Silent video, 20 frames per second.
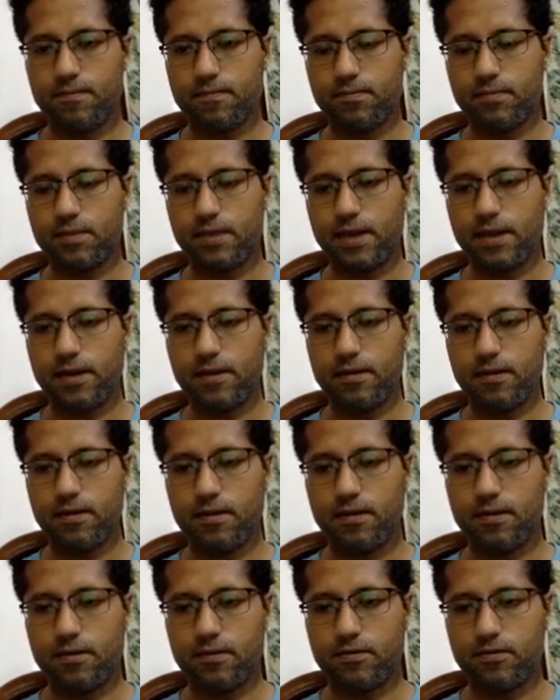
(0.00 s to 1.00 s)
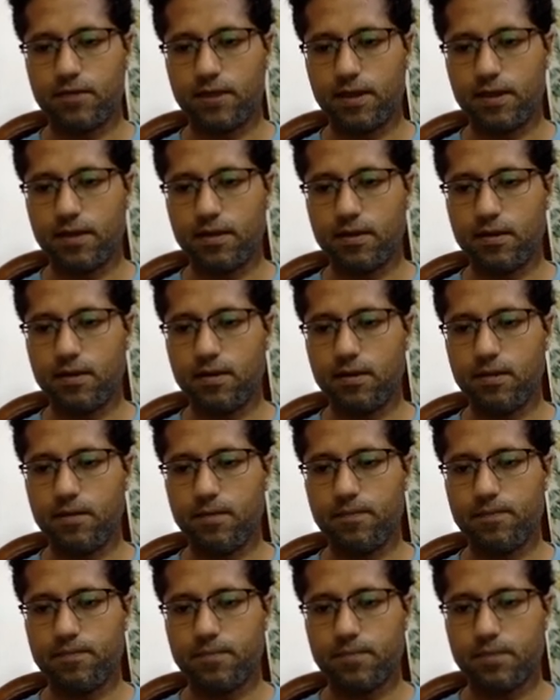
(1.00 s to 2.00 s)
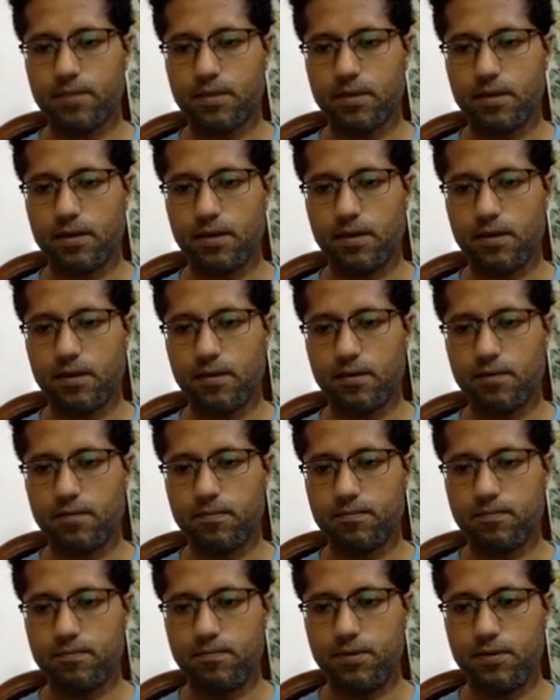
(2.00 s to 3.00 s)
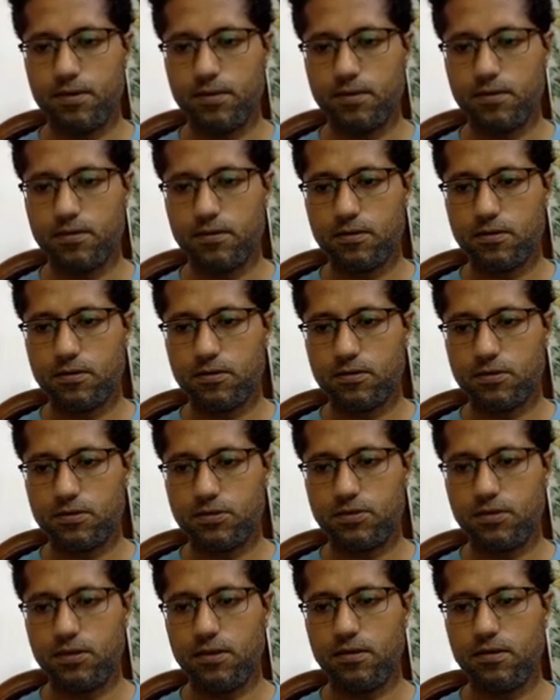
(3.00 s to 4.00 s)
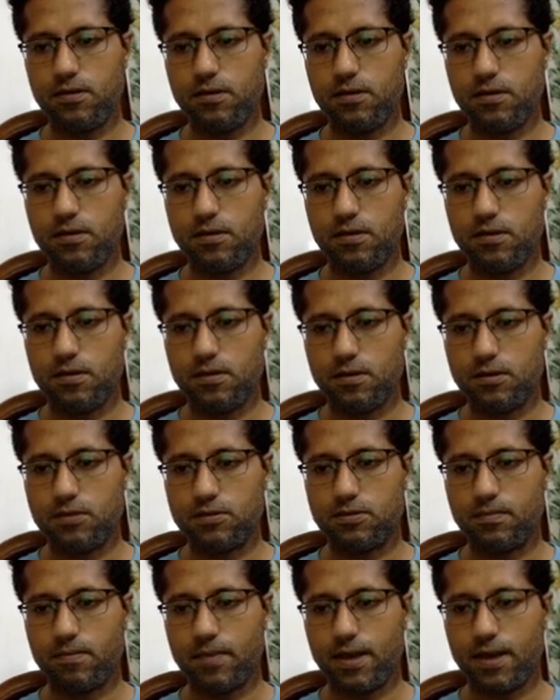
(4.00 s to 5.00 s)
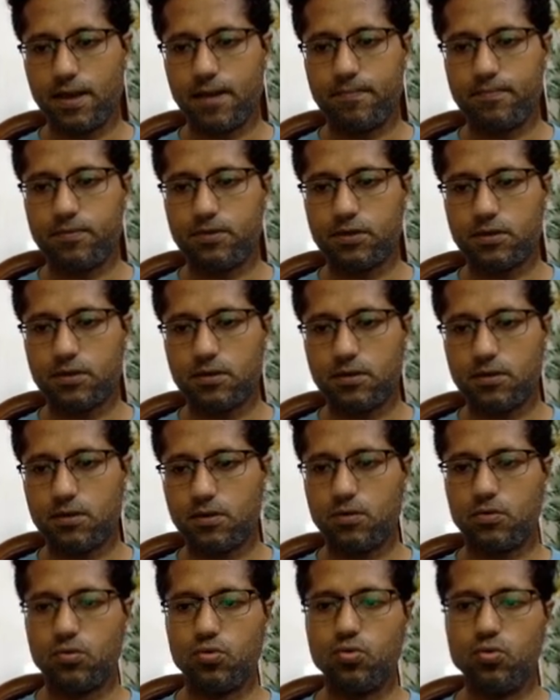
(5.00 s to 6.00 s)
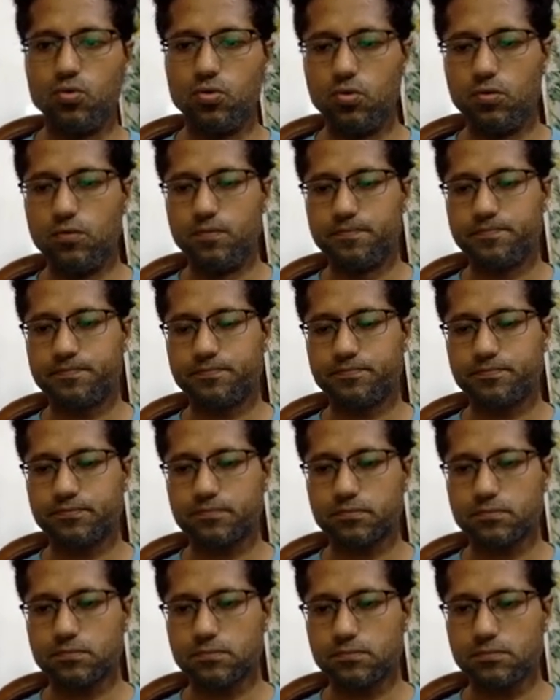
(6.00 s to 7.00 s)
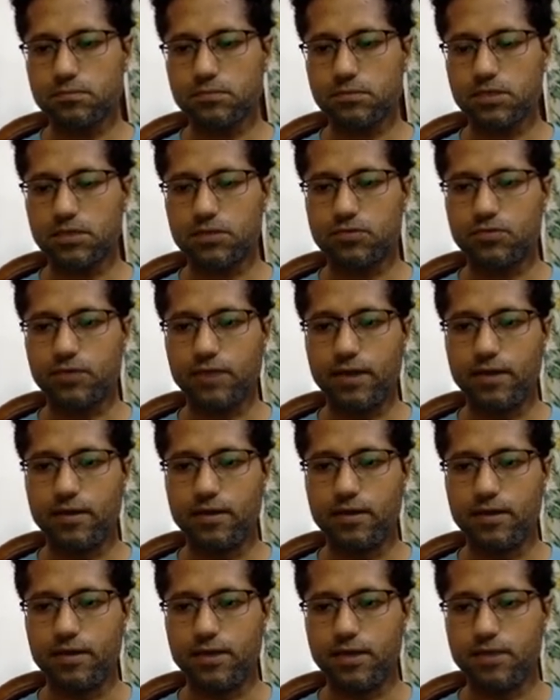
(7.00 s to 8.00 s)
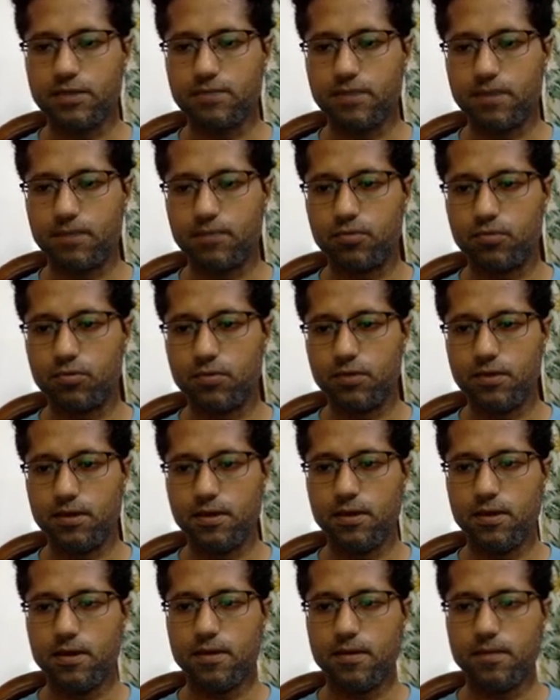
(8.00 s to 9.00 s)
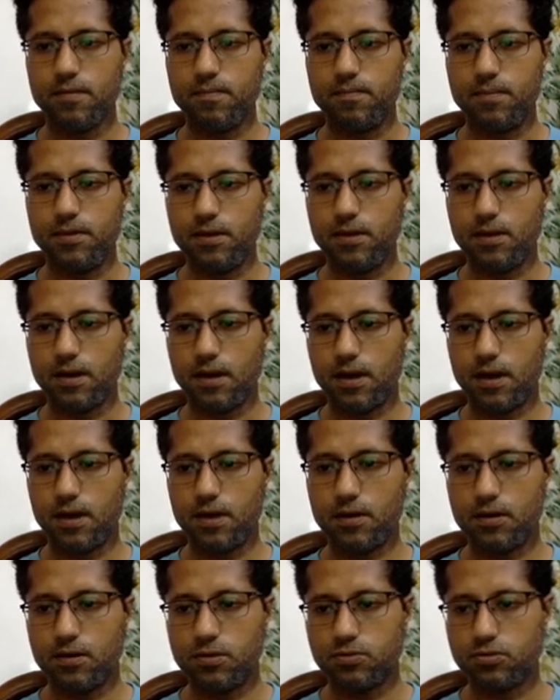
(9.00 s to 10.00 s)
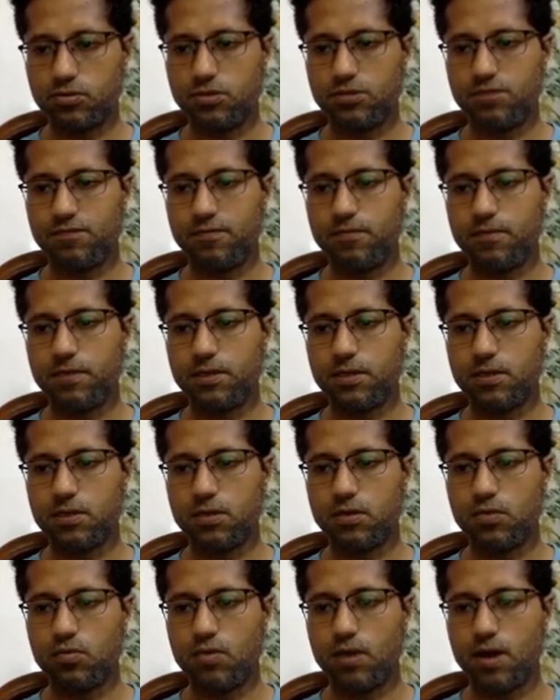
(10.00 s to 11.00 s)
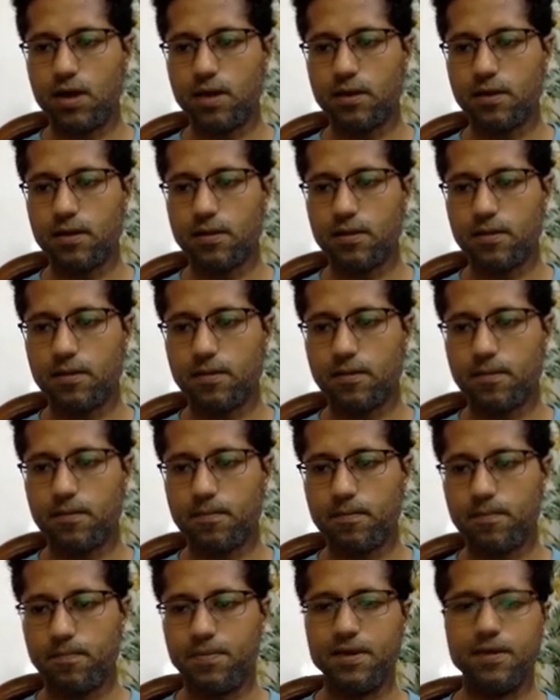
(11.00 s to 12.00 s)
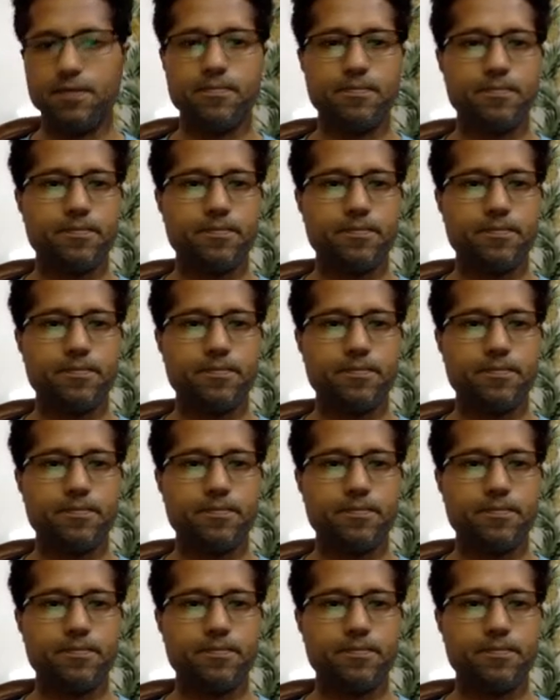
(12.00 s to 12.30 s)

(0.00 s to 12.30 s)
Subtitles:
that triangle ABC is mapped to triangle A is mapped to Q, B, R. So this will be QRP.